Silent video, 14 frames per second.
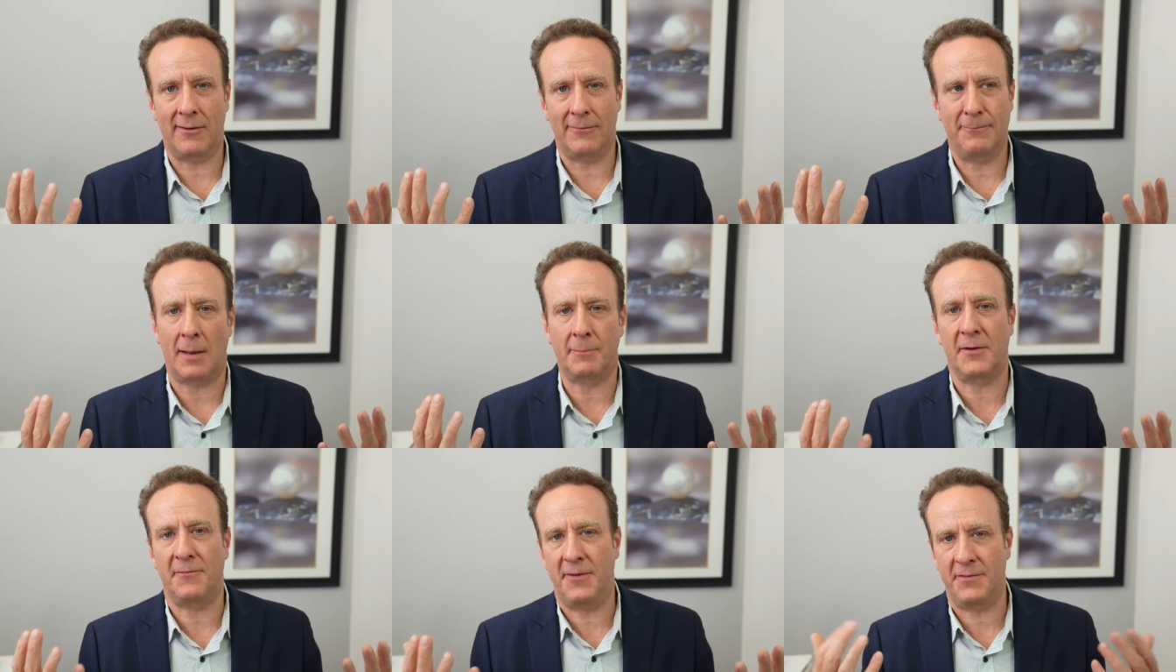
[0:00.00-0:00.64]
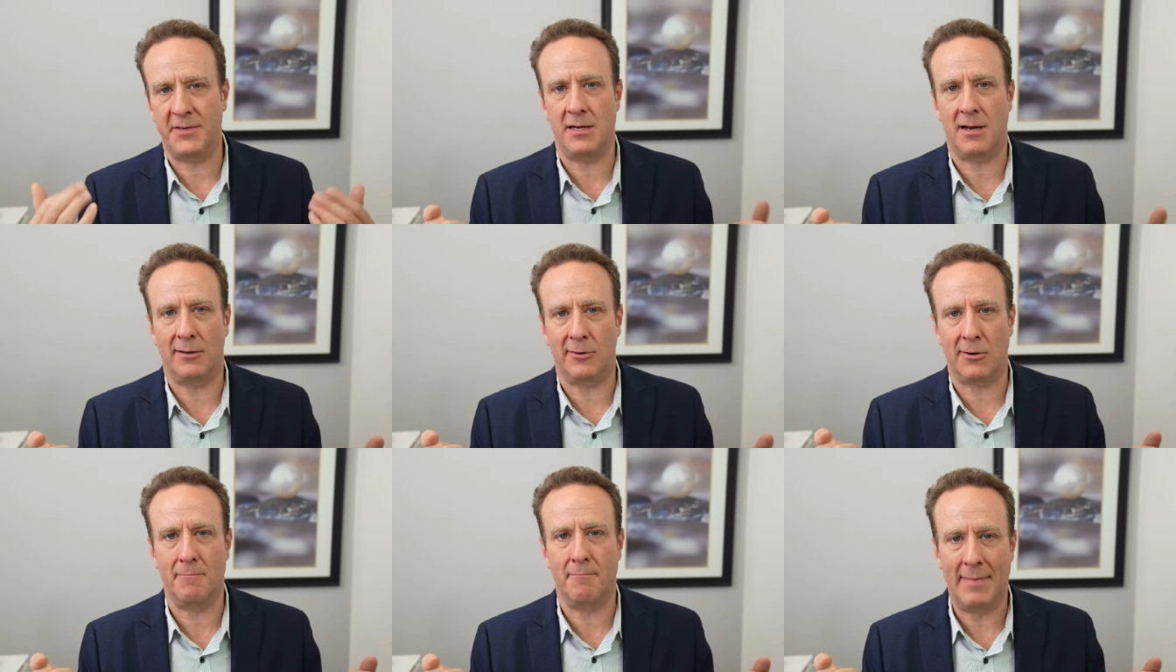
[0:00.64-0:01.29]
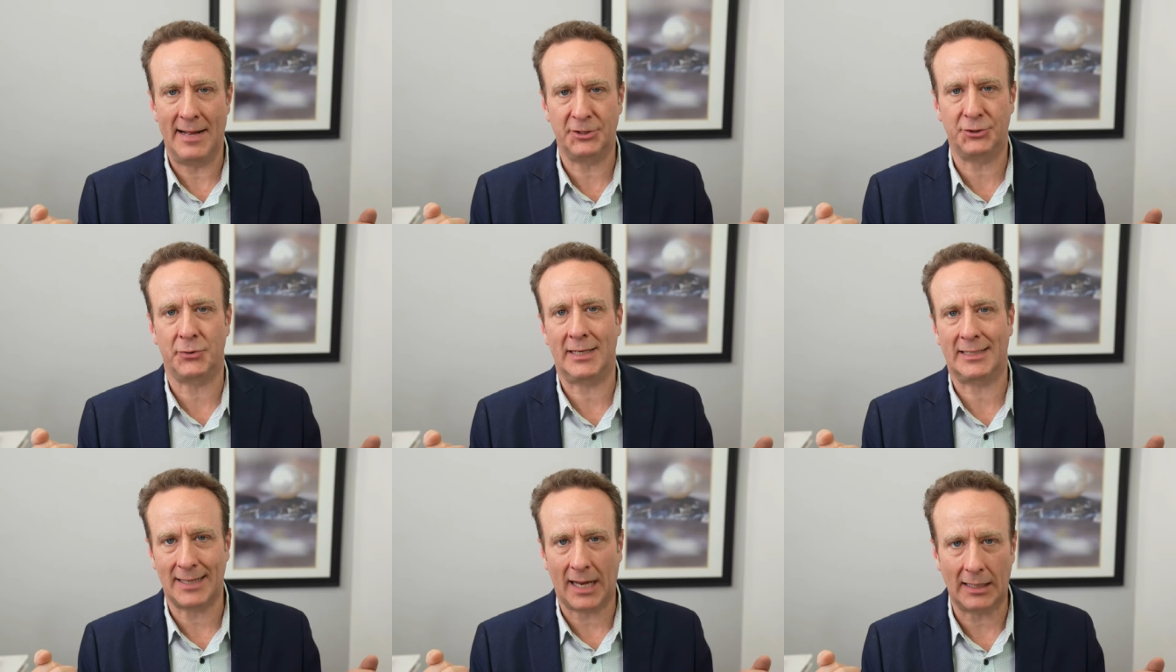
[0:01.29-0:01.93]
are up to 1,500
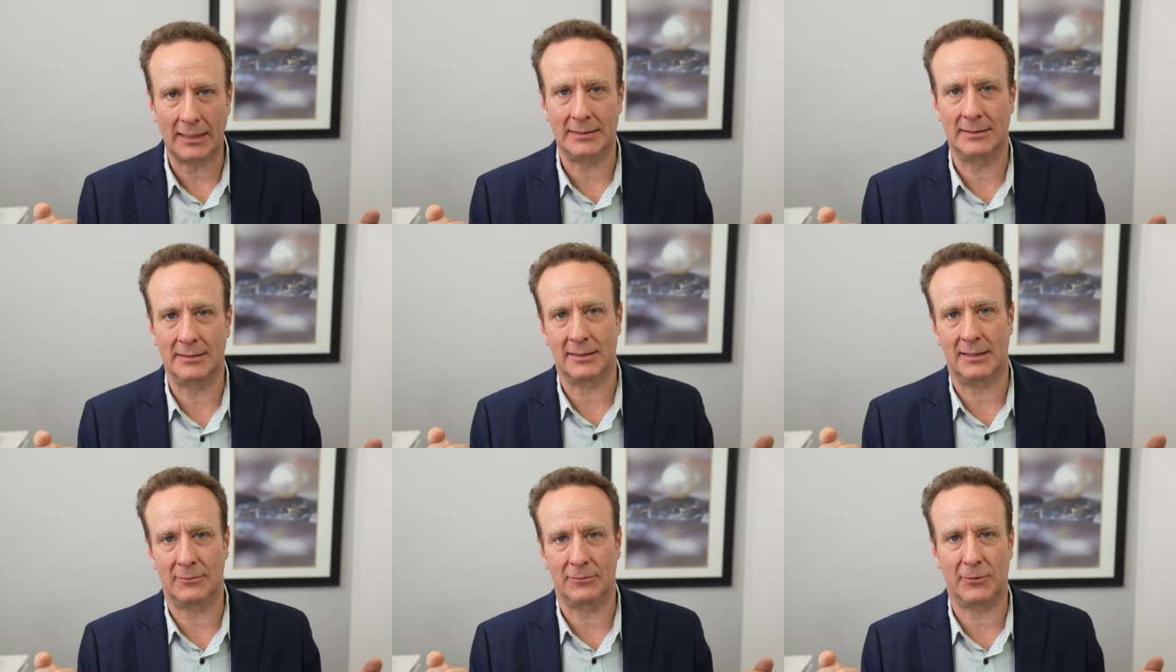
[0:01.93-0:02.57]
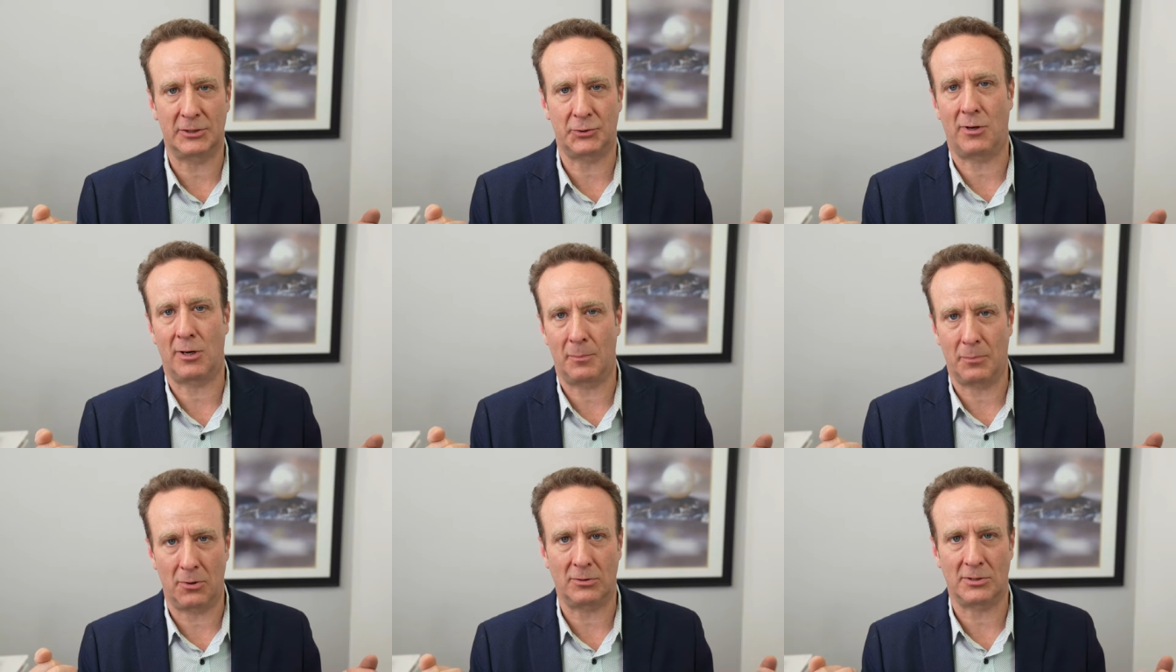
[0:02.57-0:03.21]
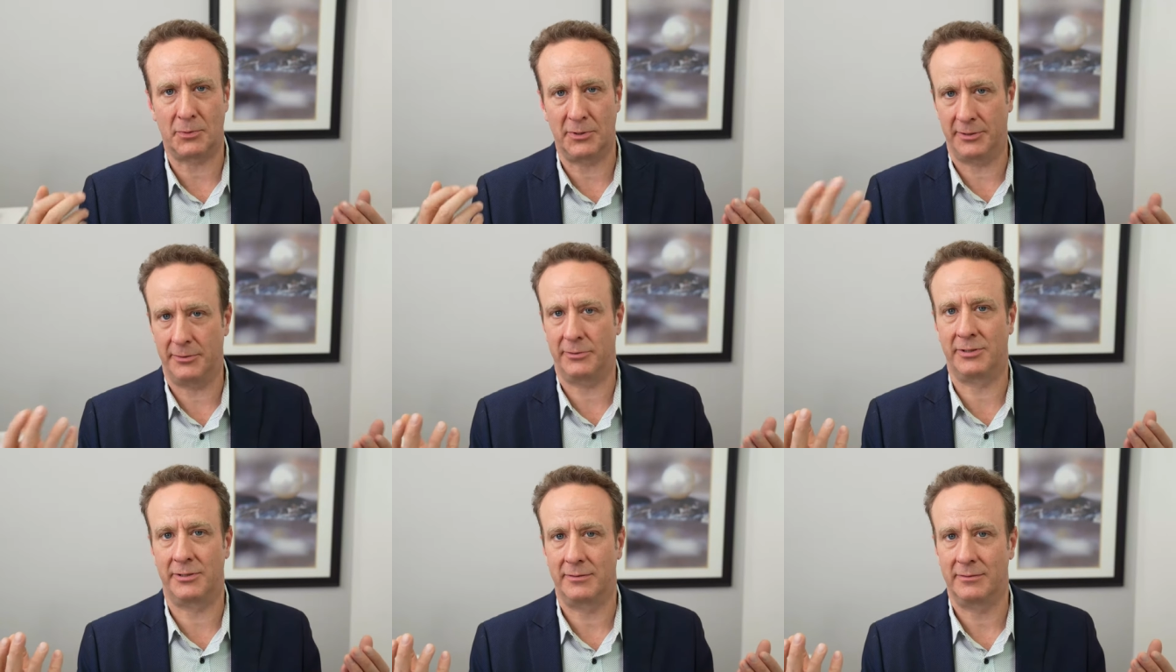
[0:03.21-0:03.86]
metric tons of freshwater pearls
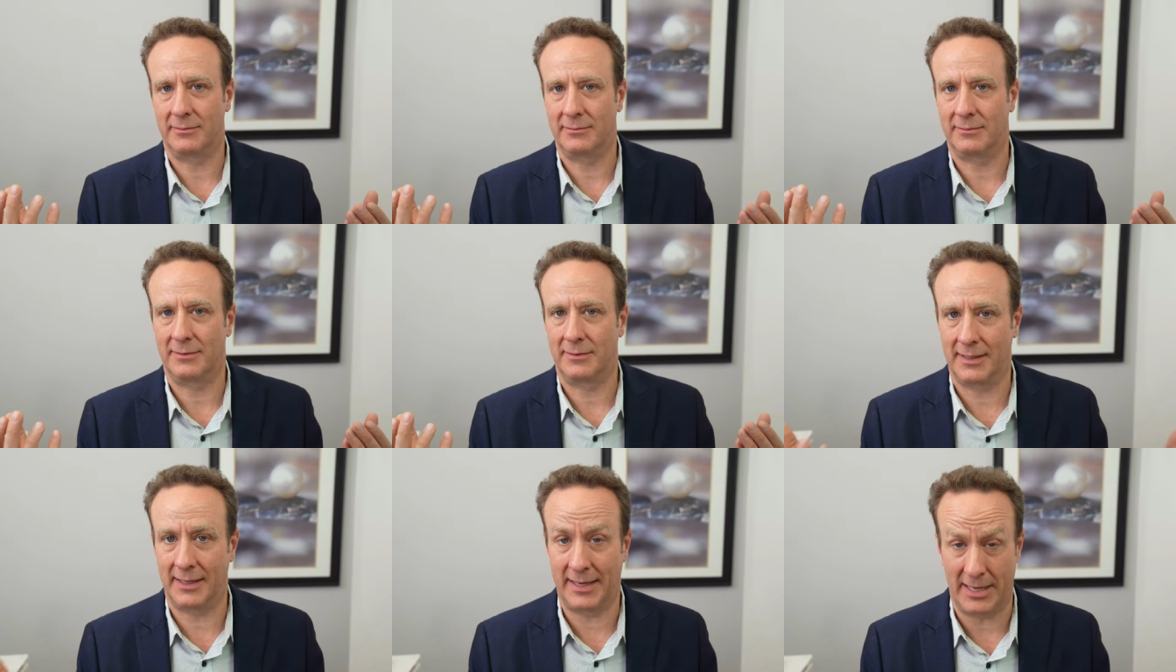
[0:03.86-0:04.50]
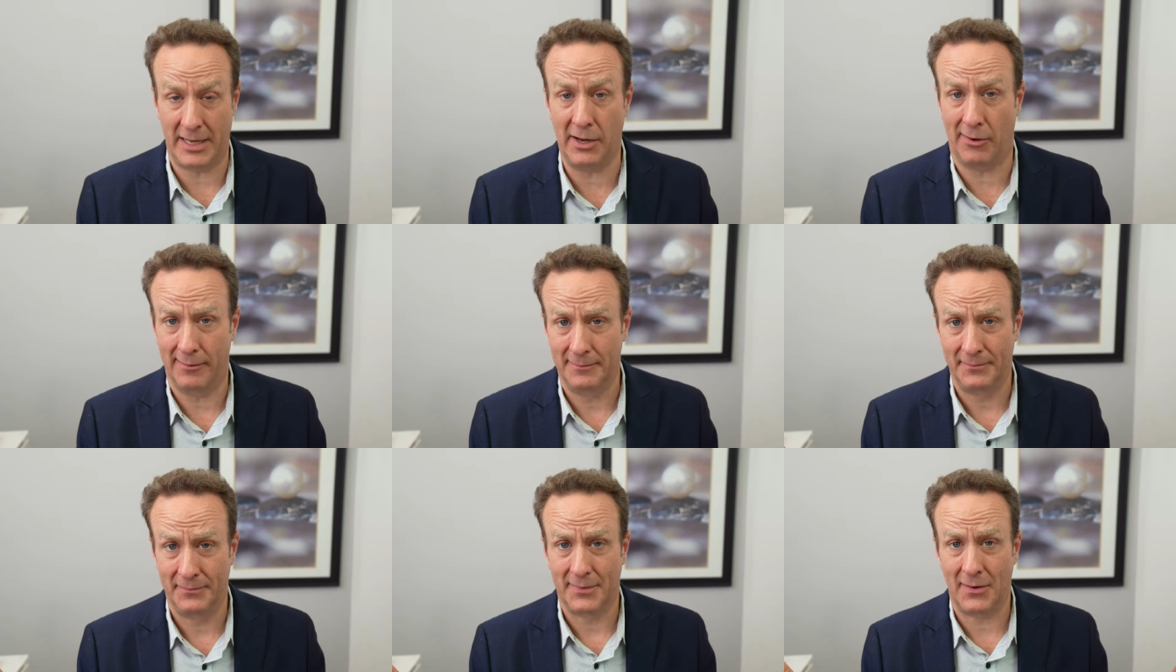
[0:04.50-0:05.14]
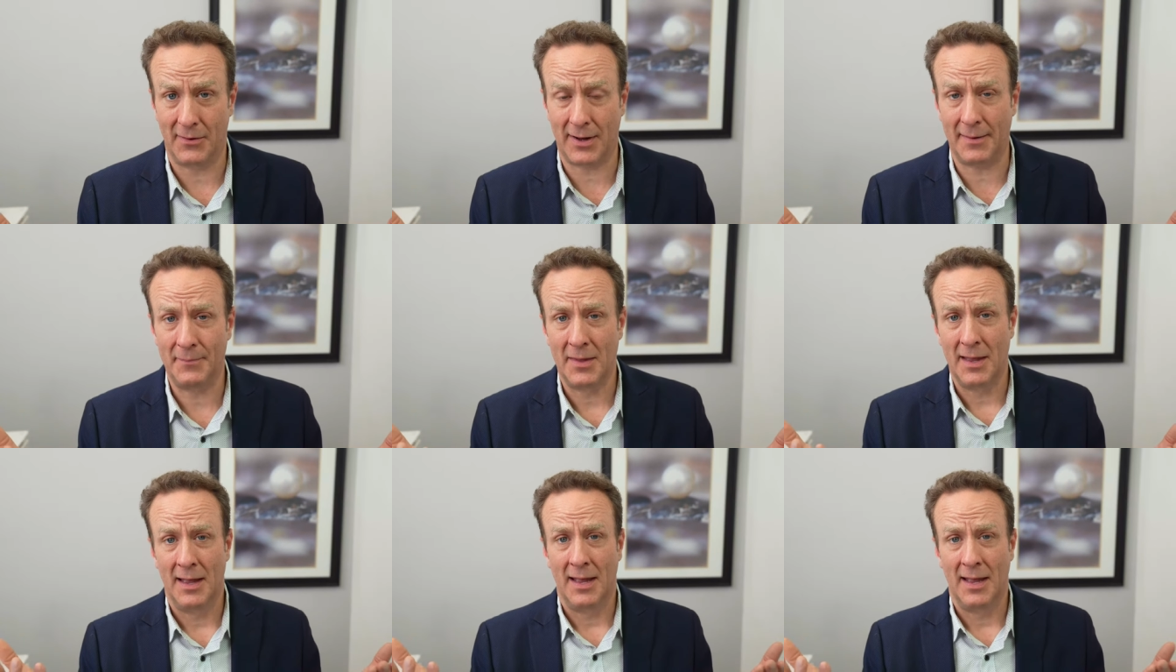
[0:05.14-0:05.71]
produced in a year. Okay.